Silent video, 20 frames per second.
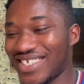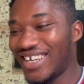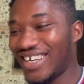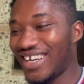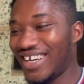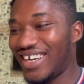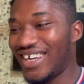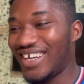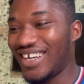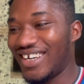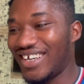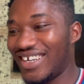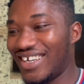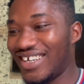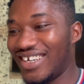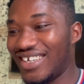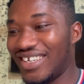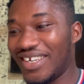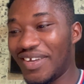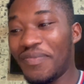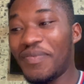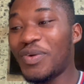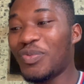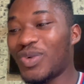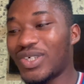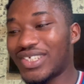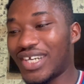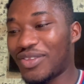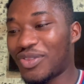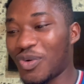And even
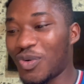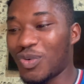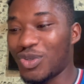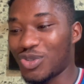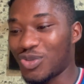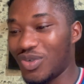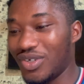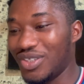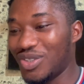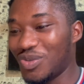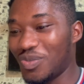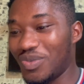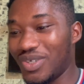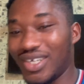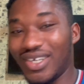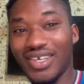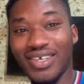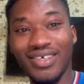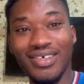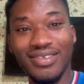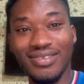what I thought was going to be